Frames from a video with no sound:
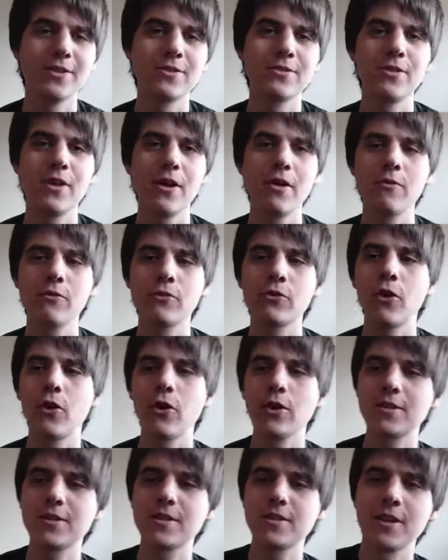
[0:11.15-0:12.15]
Today we've
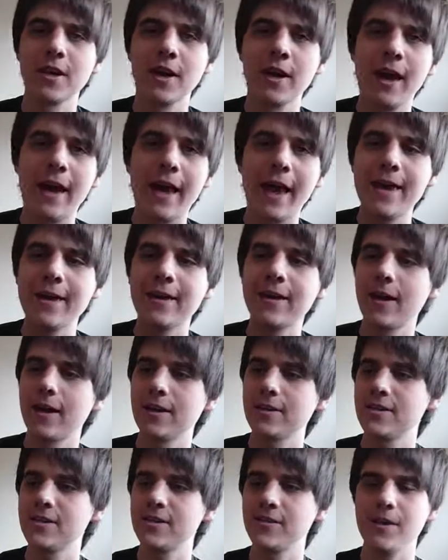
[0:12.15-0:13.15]
got Enka
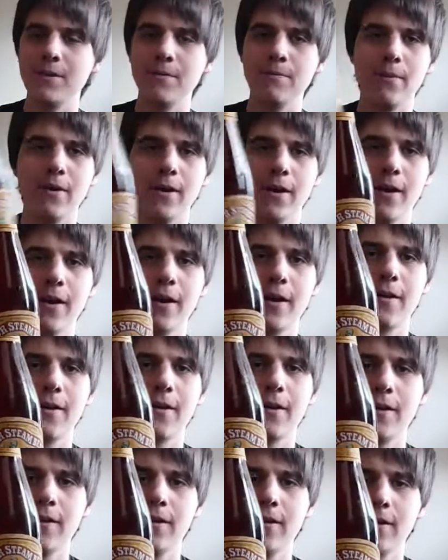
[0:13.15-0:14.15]
Steam Beer.
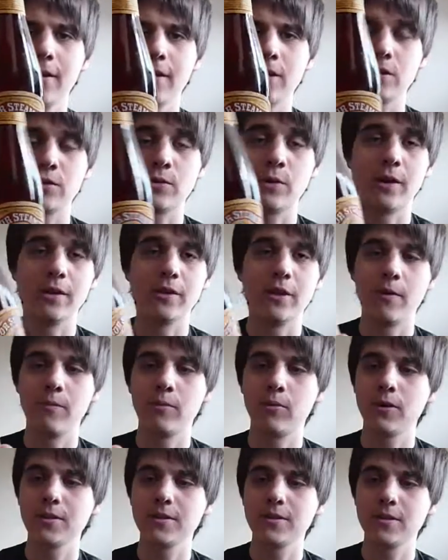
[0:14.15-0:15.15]
That's right, I
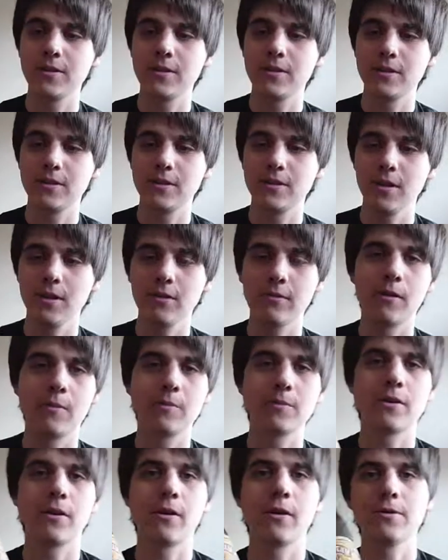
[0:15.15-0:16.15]
brought this
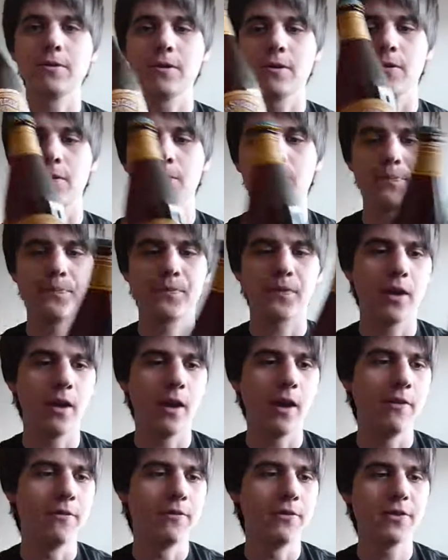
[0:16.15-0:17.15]
from Toronto,
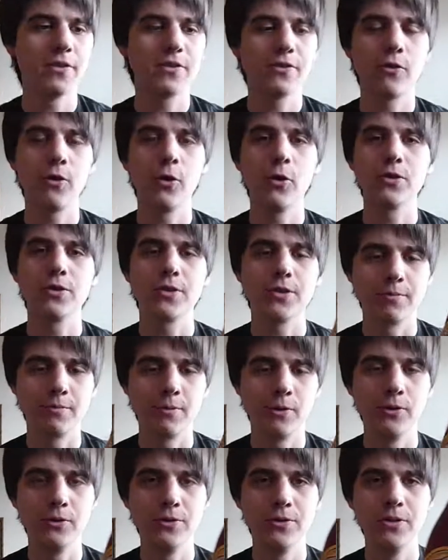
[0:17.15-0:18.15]
and this of course is
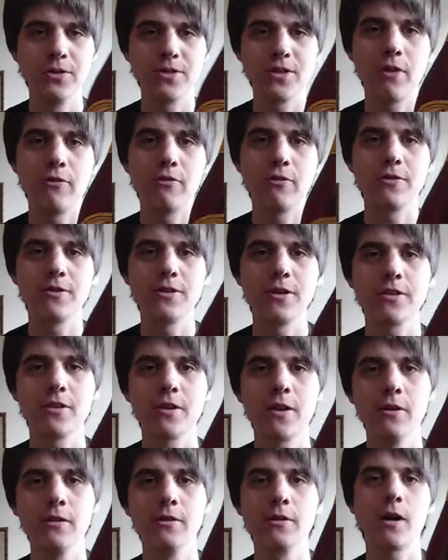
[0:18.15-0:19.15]
brewed in San
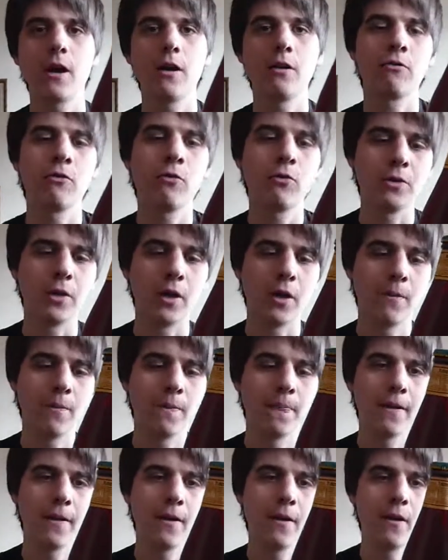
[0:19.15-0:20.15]
Francisco, California,
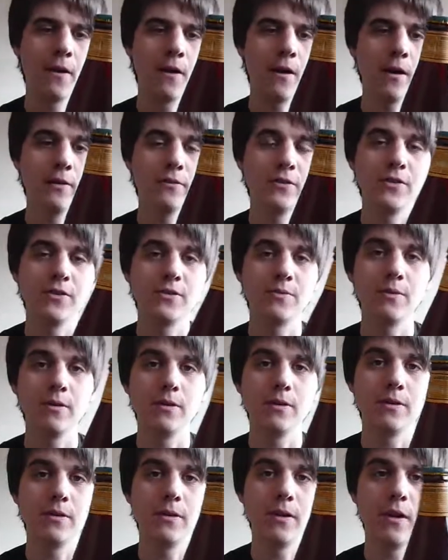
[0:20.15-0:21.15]
and has
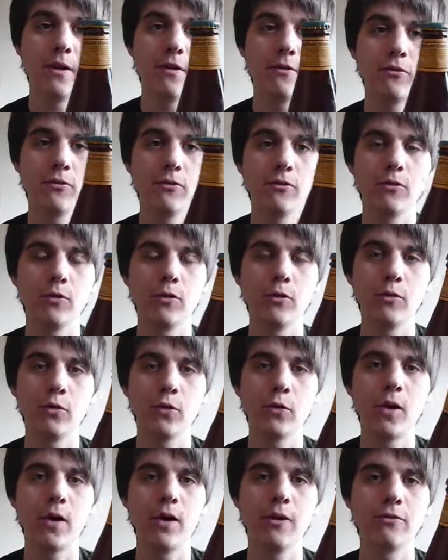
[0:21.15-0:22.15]
been there for
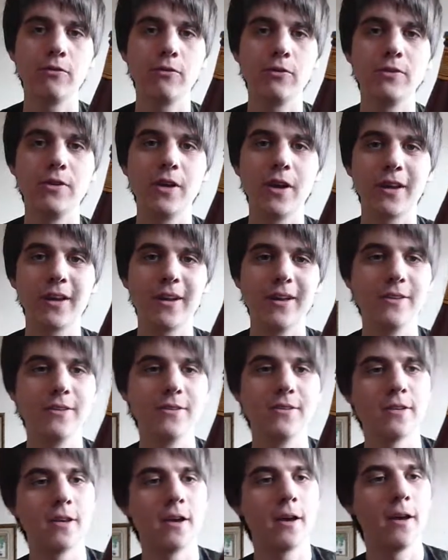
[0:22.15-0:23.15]
quite a few decades.